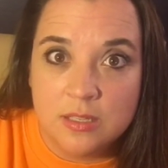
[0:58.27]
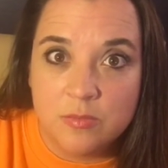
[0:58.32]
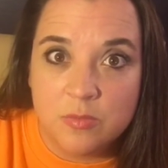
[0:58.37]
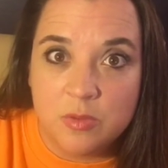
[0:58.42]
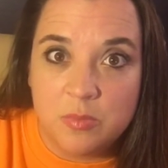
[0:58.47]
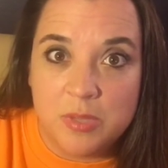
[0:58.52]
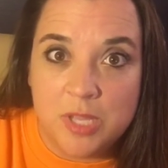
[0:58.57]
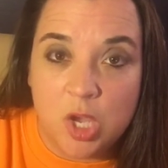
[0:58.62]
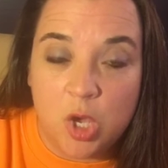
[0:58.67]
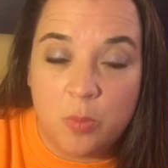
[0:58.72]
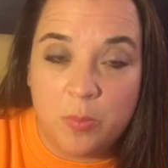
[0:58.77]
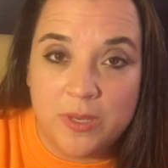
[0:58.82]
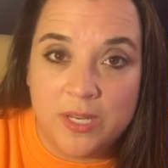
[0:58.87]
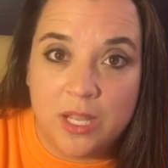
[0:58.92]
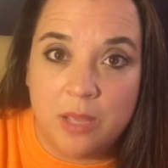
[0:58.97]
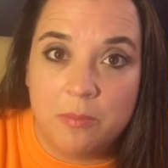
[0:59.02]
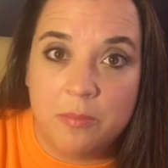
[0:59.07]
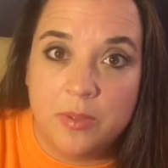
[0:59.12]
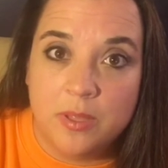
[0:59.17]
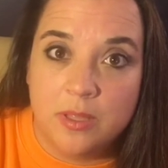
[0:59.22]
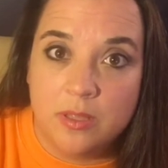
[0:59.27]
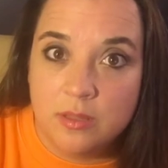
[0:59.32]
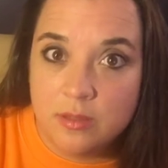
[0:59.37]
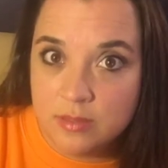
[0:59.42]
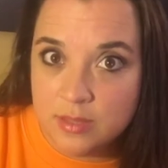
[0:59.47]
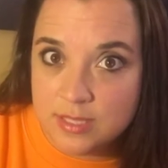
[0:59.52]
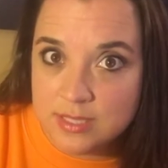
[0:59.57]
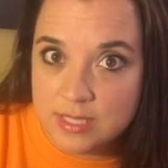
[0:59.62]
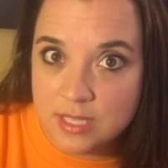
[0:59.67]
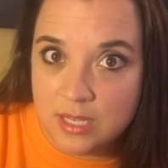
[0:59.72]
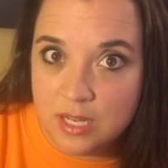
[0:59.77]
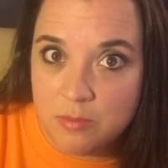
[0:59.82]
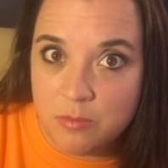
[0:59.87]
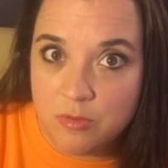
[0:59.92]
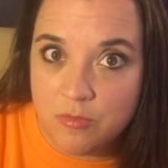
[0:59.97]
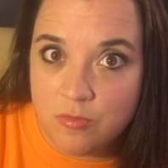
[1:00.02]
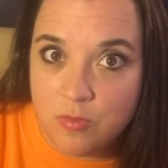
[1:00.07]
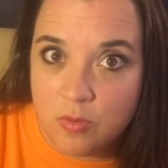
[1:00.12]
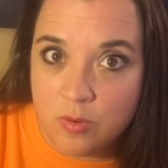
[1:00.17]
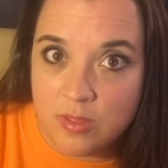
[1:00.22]
would be opened up the Sunday
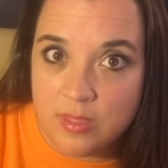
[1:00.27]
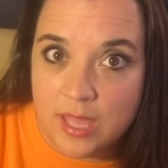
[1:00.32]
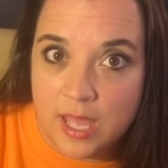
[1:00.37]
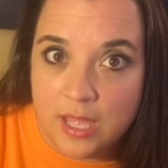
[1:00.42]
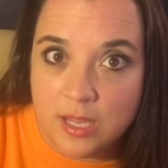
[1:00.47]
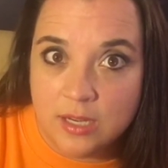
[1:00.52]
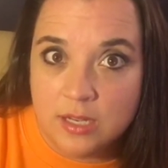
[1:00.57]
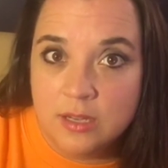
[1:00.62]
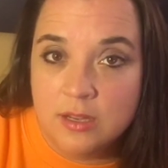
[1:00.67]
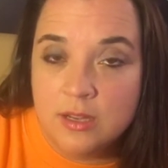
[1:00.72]
before that.